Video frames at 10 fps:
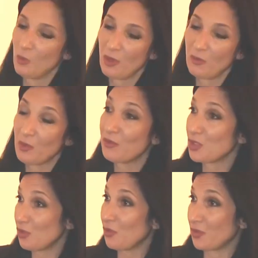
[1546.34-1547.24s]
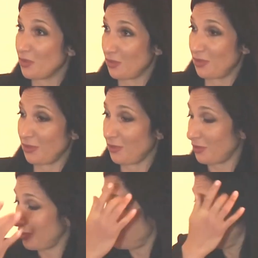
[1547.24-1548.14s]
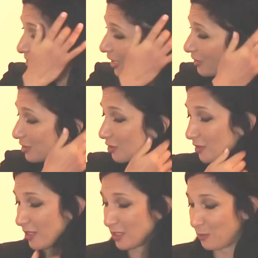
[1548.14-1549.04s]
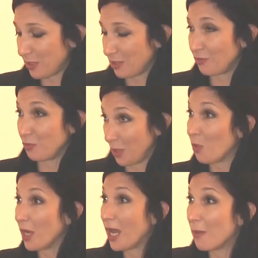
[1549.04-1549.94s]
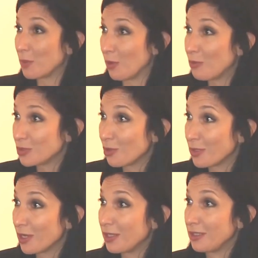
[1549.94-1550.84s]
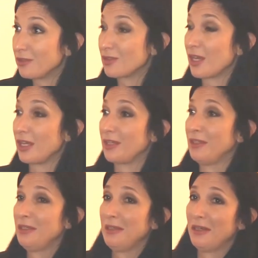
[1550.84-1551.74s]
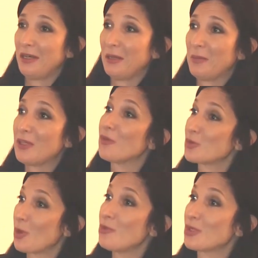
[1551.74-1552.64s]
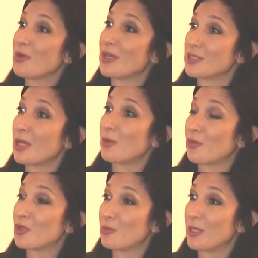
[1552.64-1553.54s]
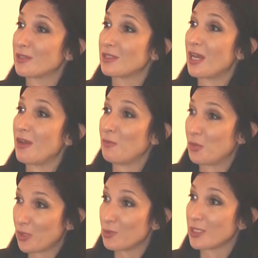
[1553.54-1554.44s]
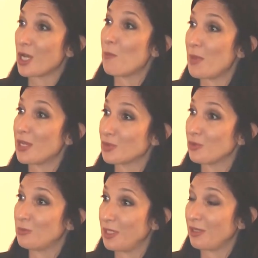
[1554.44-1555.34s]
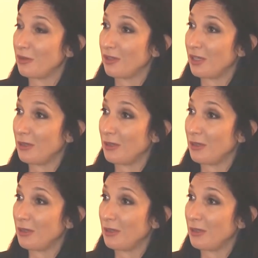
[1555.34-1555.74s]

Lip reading: Well, first of all, there's the technical aspect of what happened, what was going on inside, and there was what was going on inside with respect to how banks were being